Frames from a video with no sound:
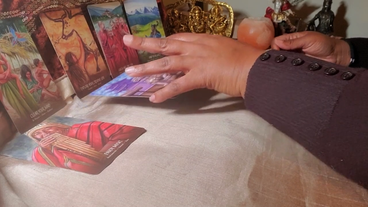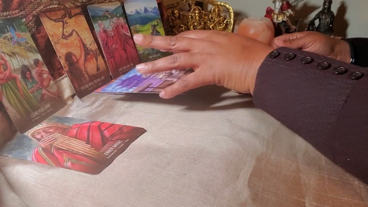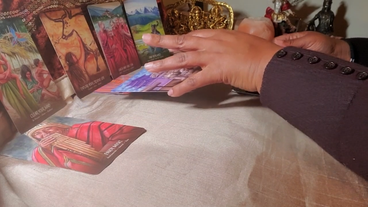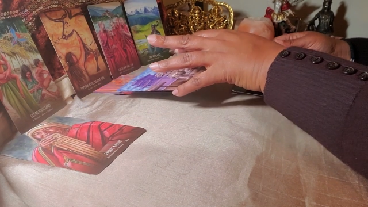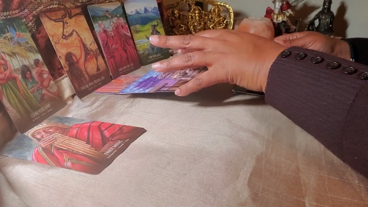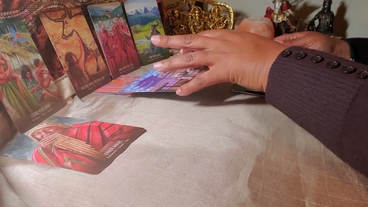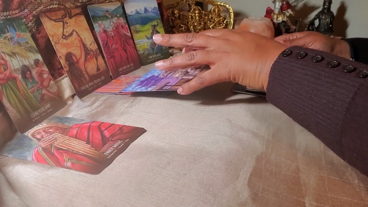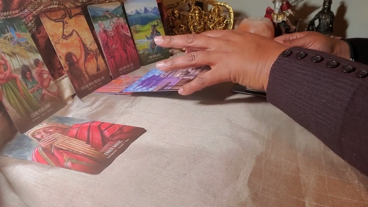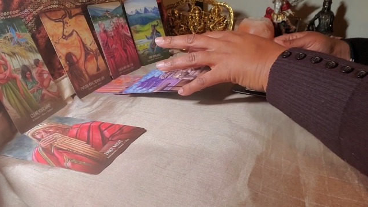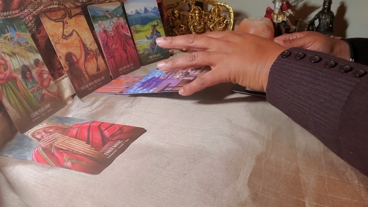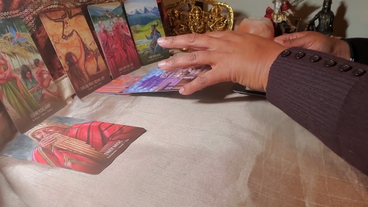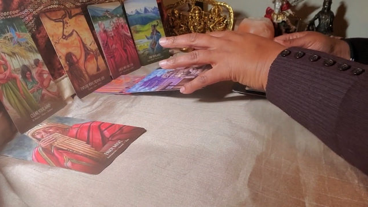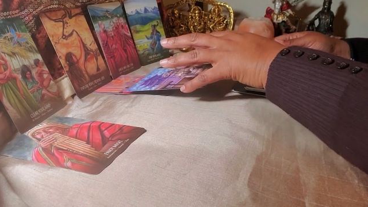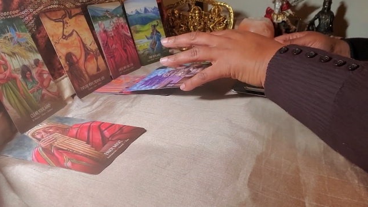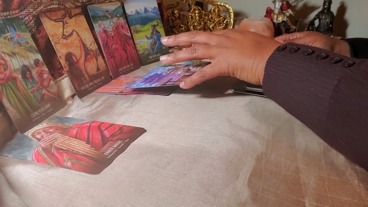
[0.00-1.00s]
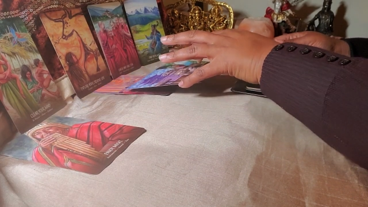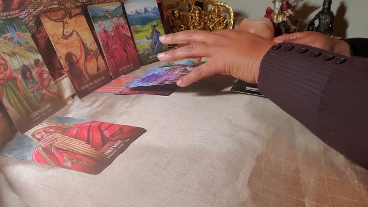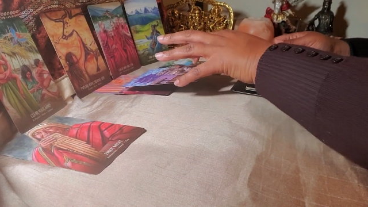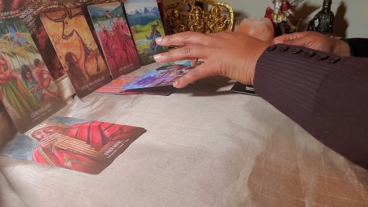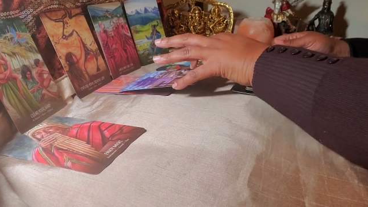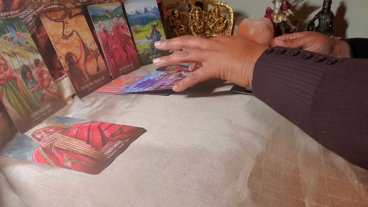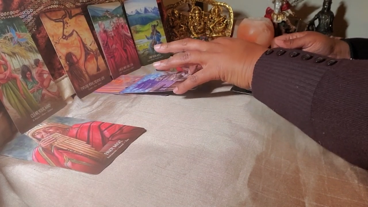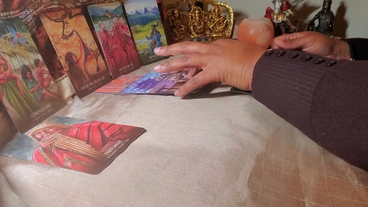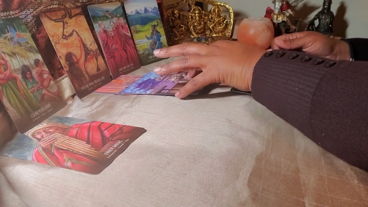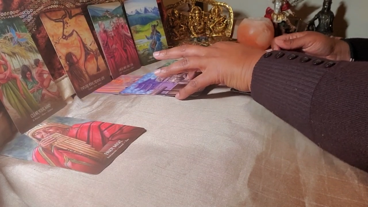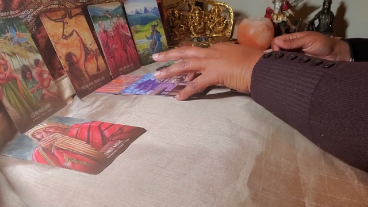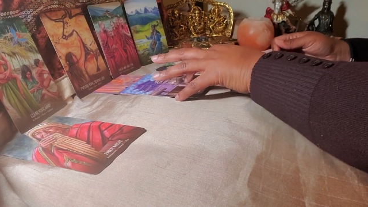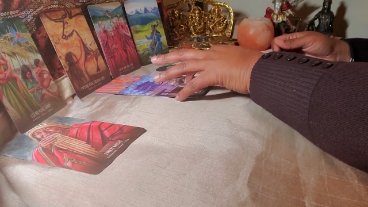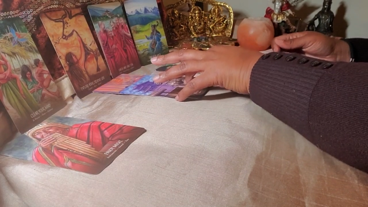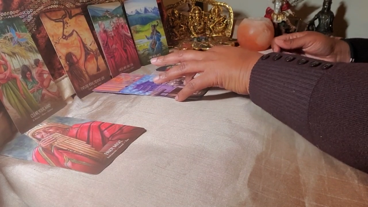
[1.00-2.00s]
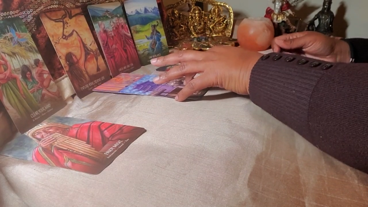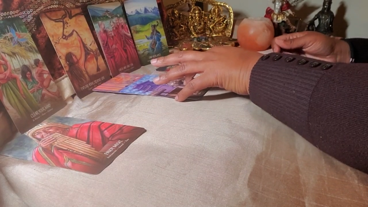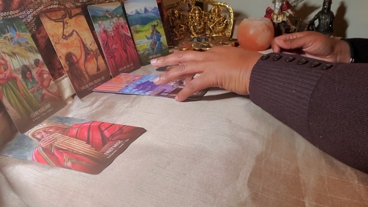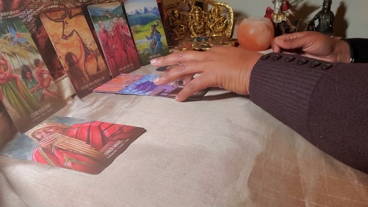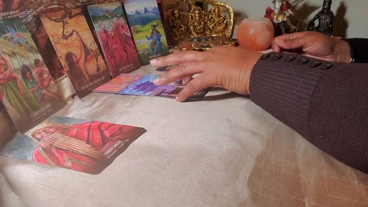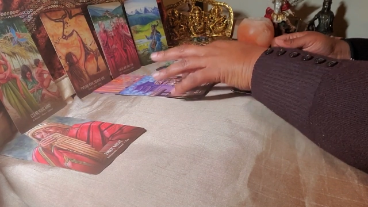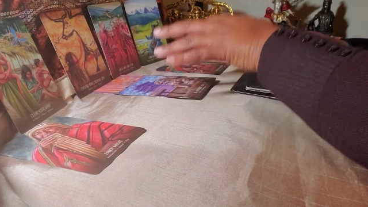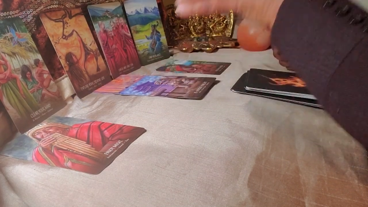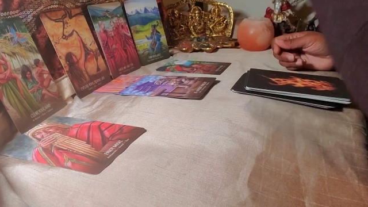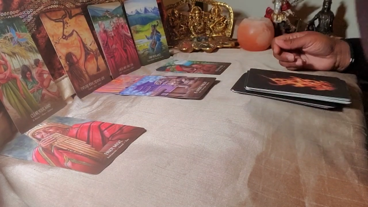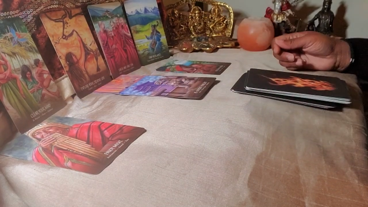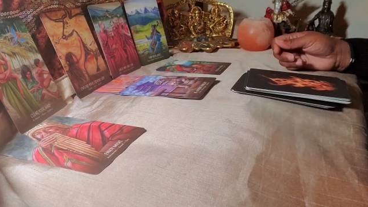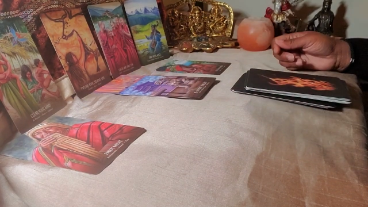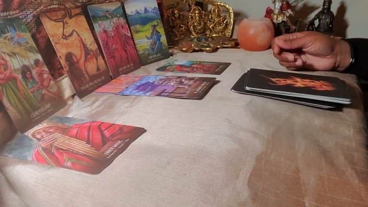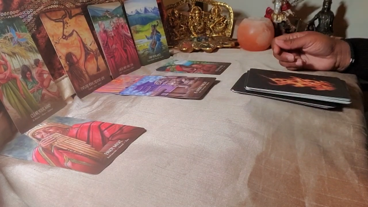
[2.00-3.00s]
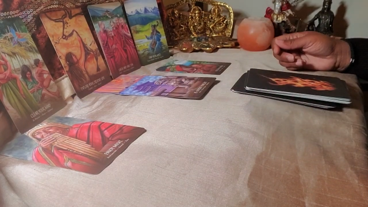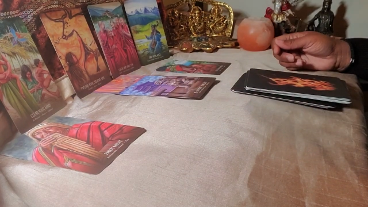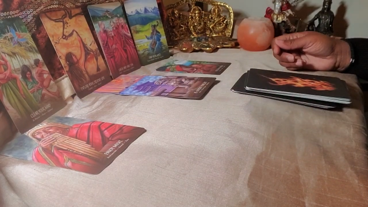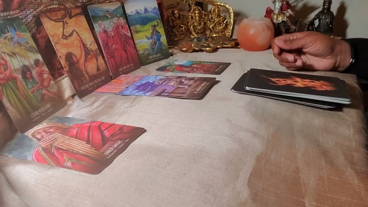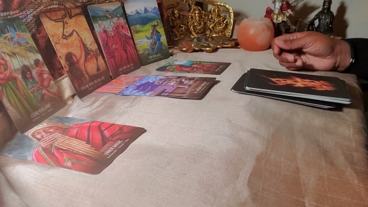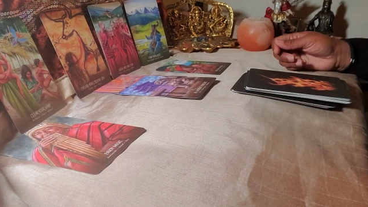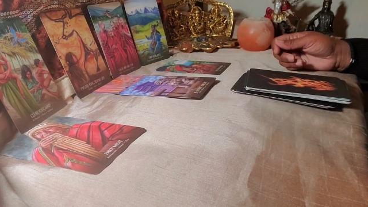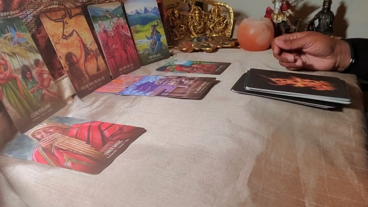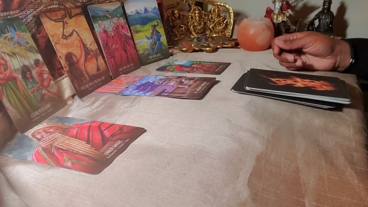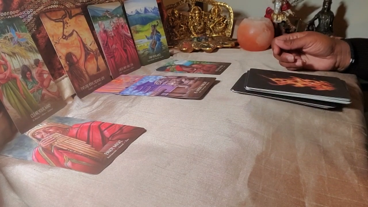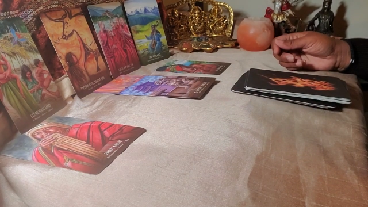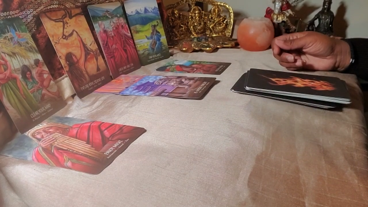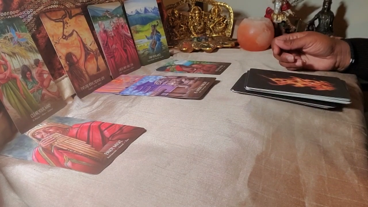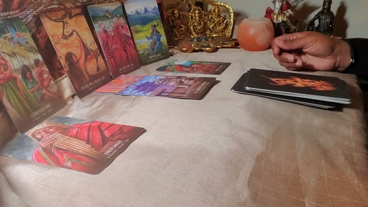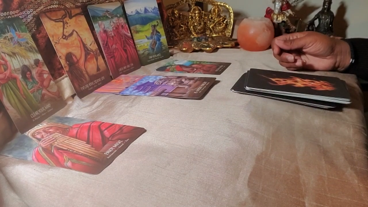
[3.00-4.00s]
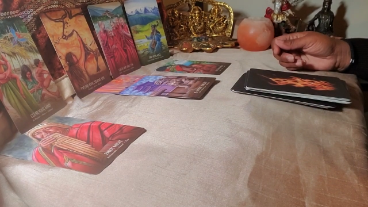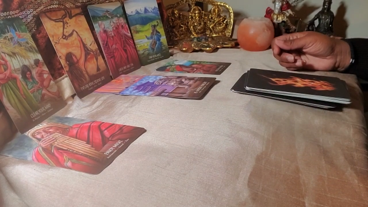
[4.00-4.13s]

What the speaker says: No face is visible, so there are no lips to read.